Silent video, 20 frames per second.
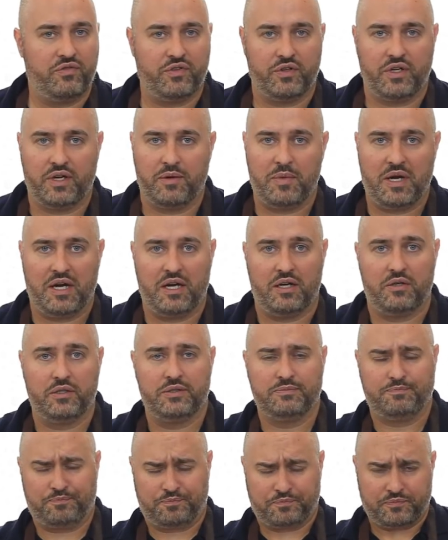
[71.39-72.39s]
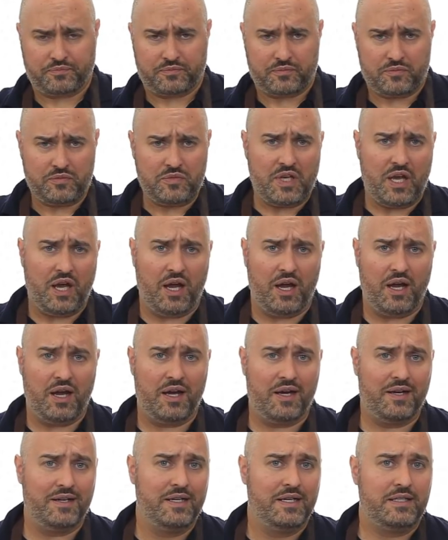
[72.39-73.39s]
for about
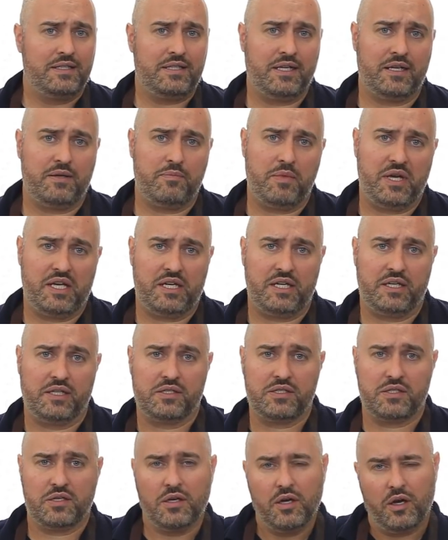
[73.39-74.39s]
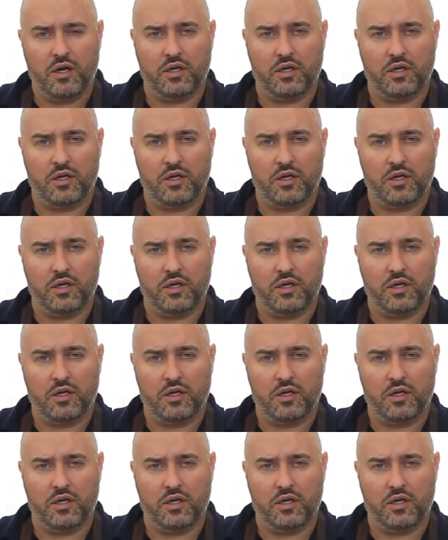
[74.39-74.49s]
10 minutes